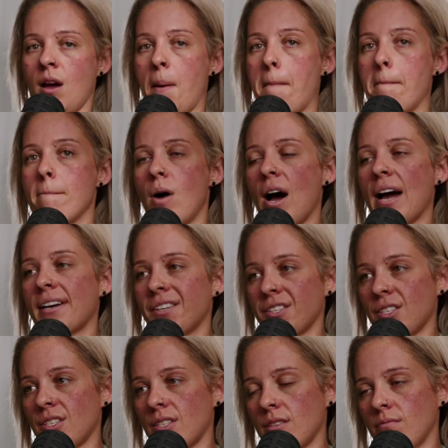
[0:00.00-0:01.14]

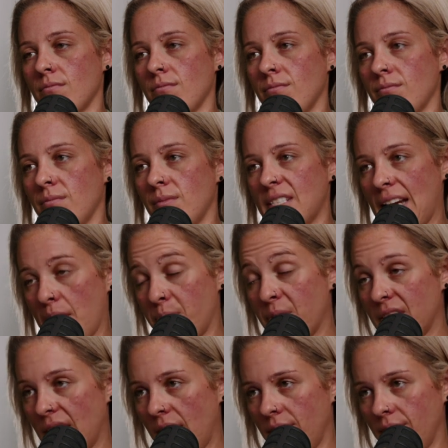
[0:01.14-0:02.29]
minus 10%,